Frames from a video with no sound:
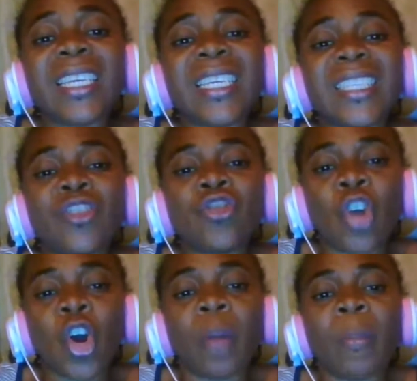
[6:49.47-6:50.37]
is
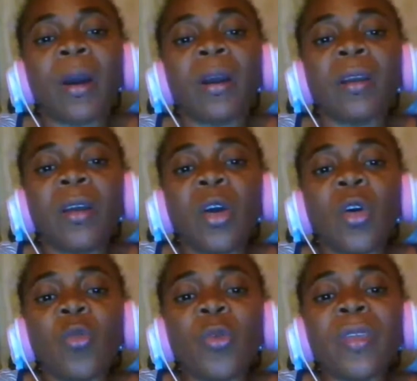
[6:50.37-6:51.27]
normal
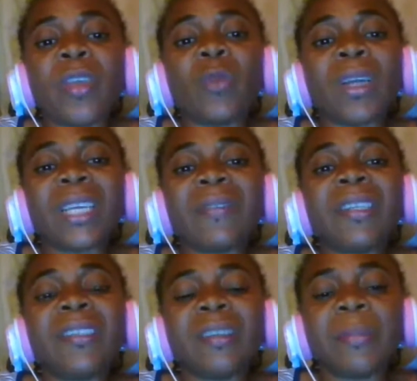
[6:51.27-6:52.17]
within whatever
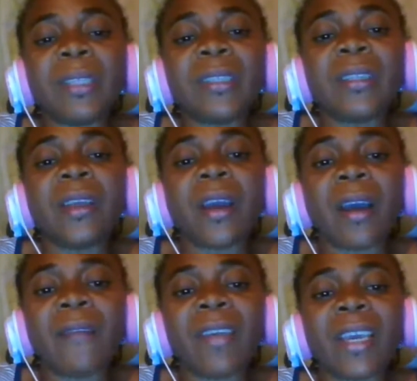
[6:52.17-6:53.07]
disability they are having,